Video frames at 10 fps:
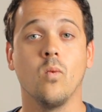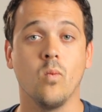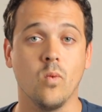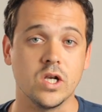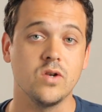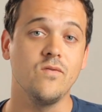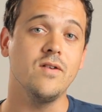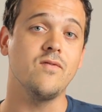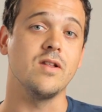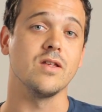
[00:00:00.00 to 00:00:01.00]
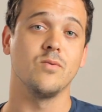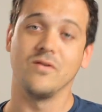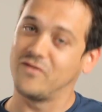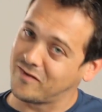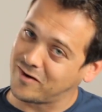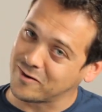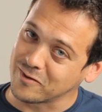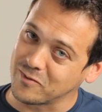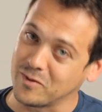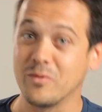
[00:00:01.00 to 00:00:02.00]
1/250th,
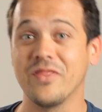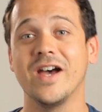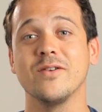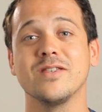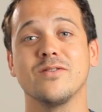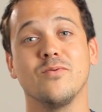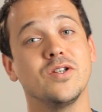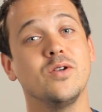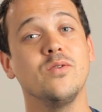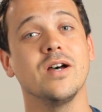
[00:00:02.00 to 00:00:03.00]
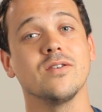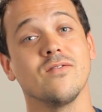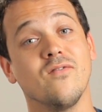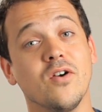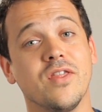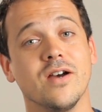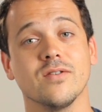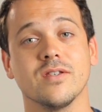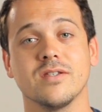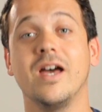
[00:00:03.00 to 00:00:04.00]
1/500th, 1/1000th, 1/2000th,
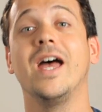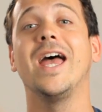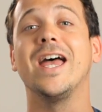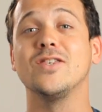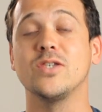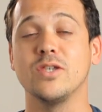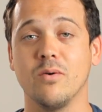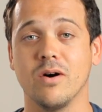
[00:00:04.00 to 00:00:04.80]
4,000th, and so